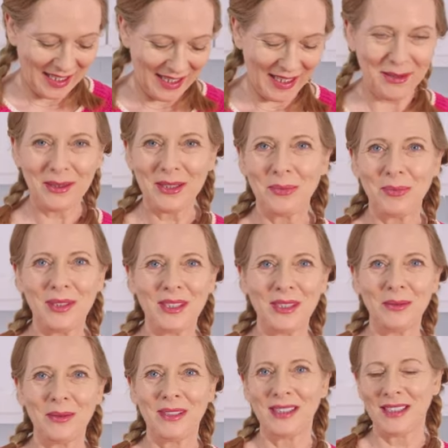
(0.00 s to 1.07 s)
I was
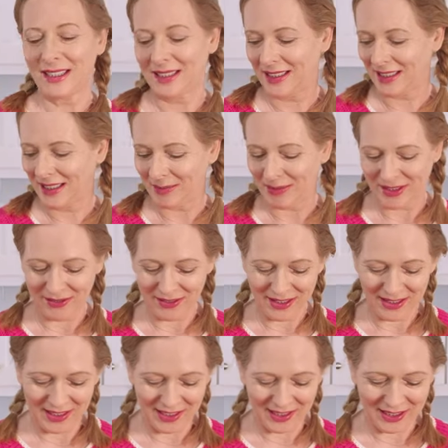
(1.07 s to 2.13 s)
busy with setting up
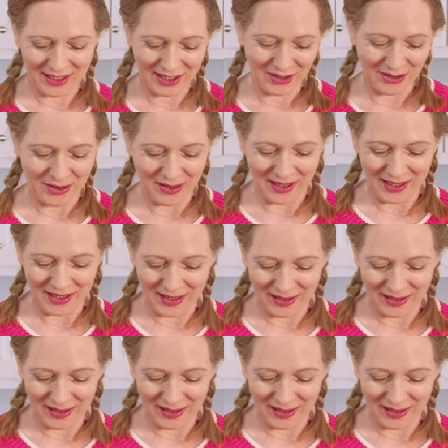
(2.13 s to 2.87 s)
everything, so